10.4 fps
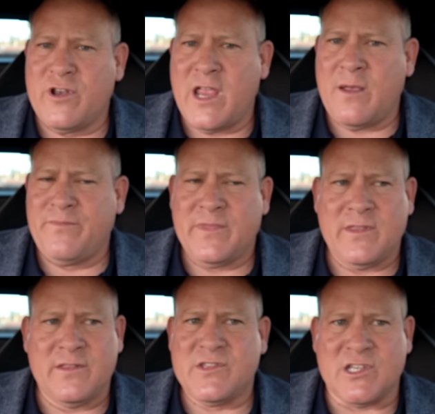name
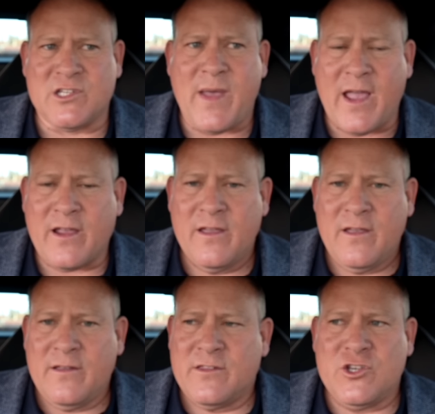than six pack.
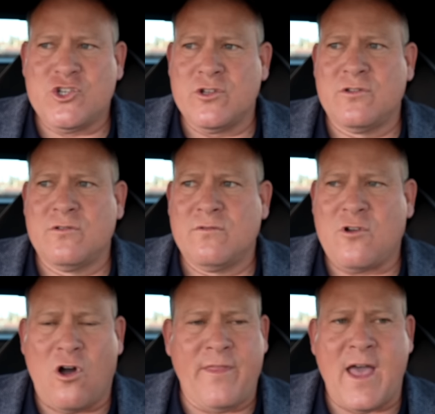They should
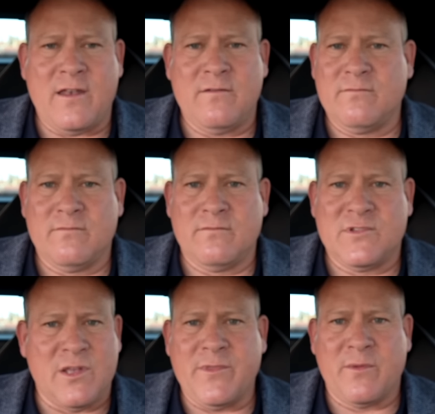call that
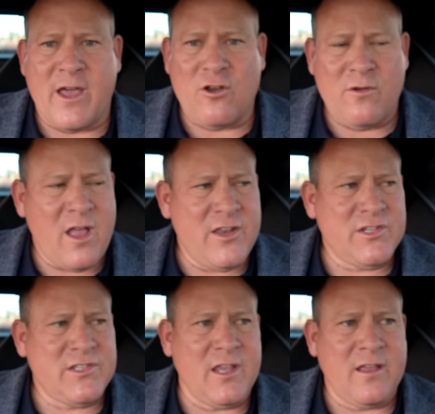something better, I
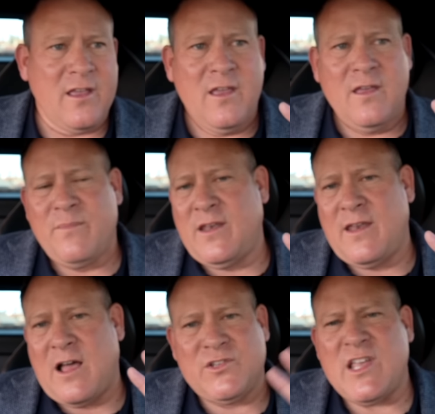just think. But
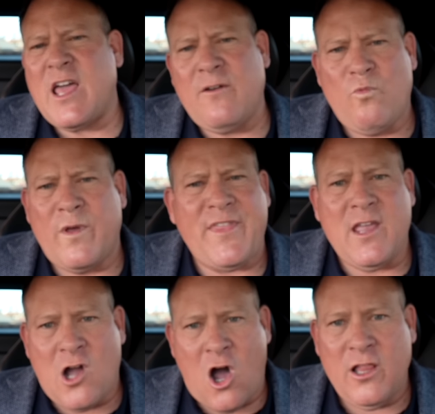outside of what
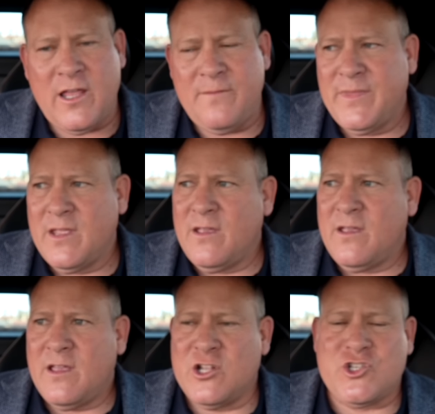they call it,
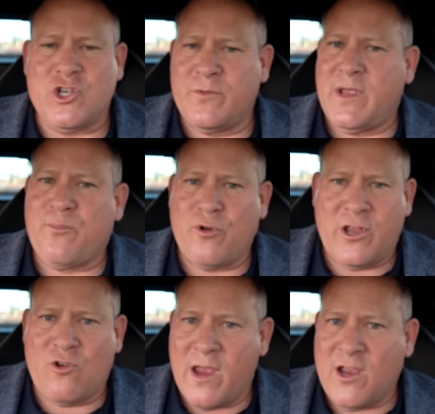it should be a
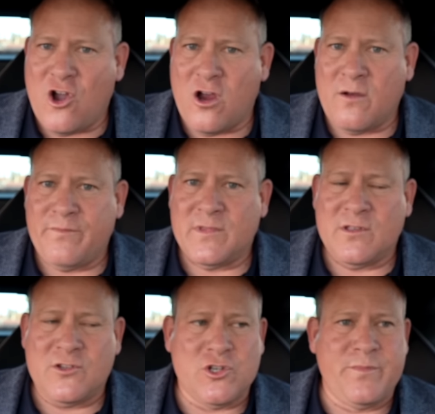pretty great car.
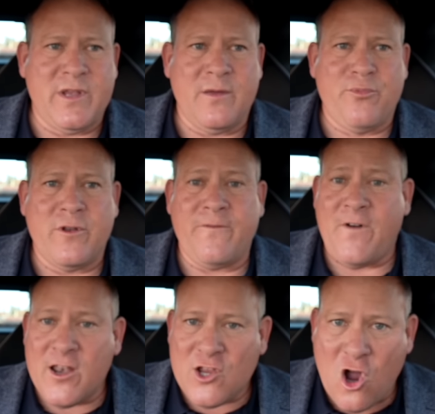It should be a pretty
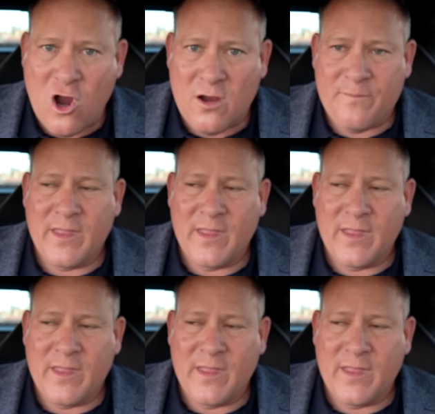fun car.